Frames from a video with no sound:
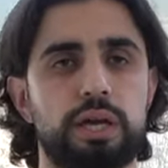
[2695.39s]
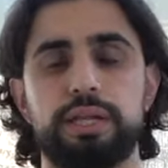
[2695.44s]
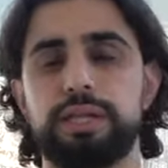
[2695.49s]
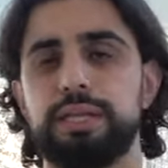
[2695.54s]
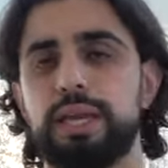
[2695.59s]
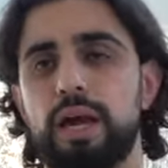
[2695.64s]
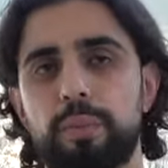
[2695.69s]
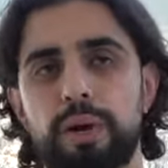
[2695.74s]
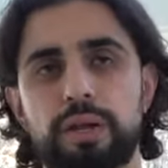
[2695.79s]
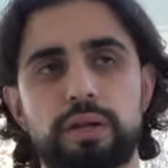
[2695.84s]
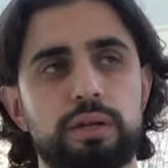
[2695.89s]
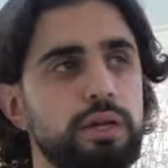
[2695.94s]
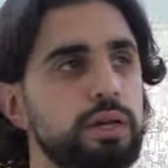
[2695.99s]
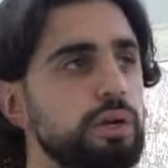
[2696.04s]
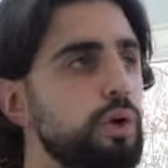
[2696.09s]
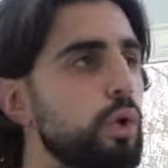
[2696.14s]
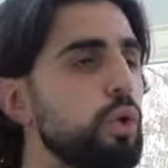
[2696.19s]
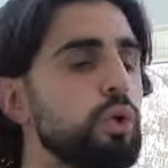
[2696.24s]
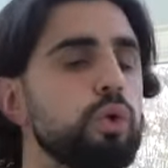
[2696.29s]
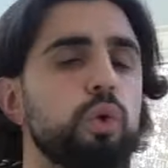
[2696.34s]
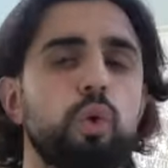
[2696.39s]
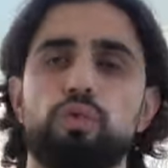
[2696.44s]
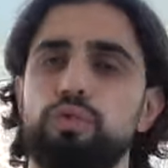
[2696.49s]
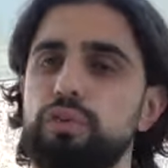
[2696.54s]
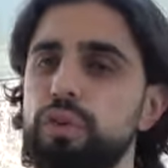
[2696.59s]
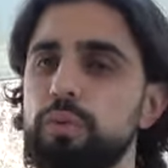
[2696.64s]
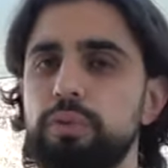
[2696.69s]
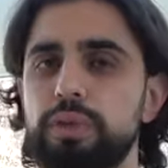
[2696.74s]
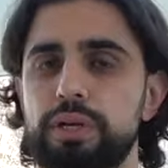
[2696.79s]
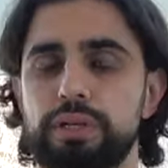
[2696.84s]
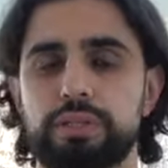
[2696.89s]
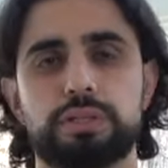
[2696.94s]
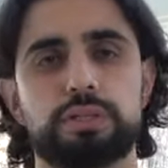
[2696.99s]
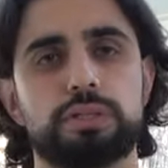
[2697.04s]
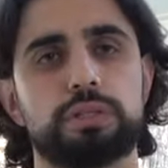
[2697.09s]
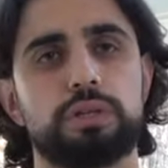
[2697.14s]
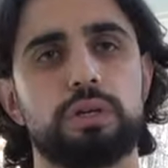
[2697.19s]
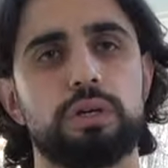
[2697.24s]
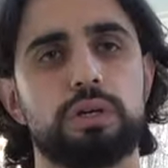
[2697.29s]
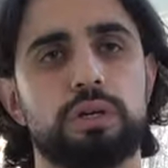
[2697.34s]
and Yemen and all over the place
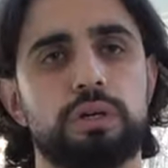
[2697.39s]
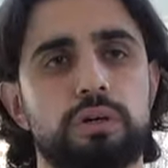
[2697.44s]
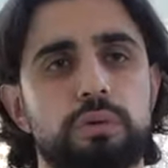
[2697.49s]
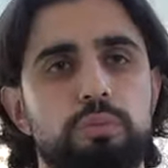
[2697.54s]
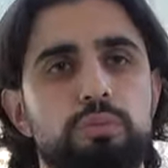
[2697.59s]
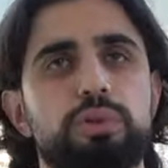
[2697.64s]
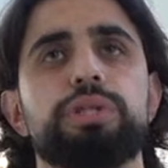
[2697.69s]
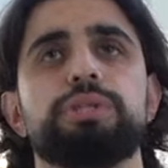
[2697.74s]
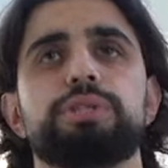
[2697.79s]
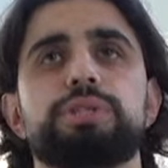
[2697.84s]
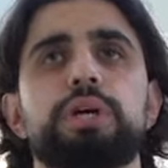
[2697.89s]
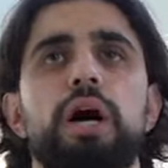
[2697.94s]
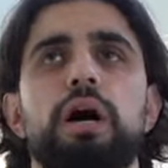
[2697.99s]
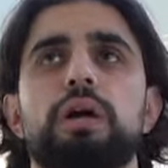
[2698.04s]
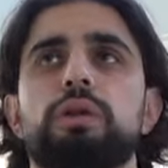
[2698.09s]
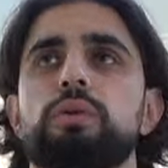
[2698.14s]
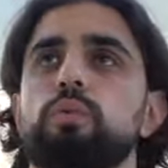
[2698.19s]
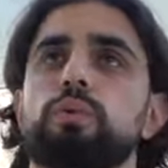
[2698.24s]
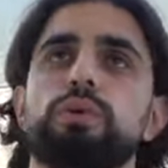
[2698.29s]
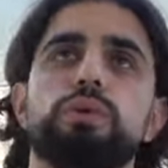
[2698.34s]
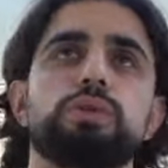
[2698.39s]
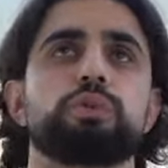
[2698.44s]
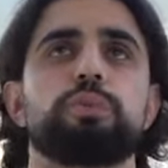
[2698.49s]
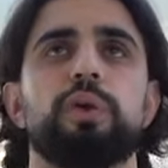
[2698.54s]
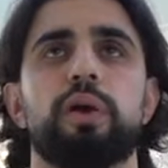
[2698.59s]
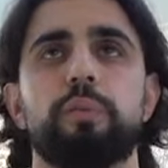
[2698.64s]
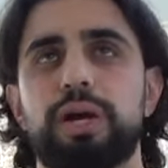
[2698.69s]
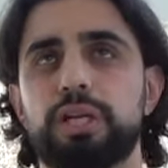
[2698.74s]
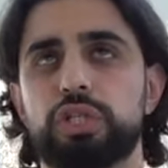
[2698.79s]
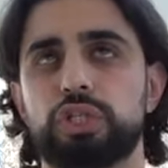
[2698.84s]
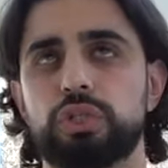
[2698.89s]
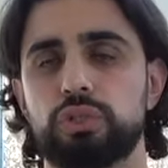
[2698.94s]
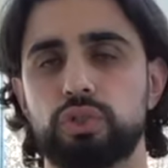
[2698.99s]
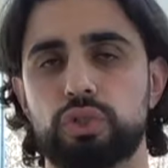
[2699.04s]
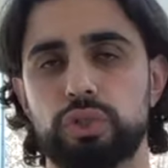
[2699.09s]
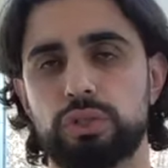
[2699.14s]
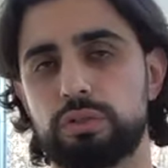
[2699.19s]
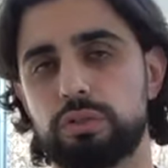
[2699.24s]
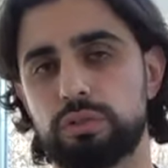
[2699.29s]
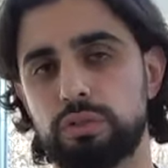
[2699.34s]
Please, God, will you spare my
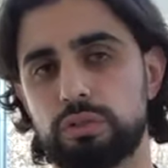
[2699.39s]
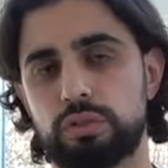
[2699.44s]
children?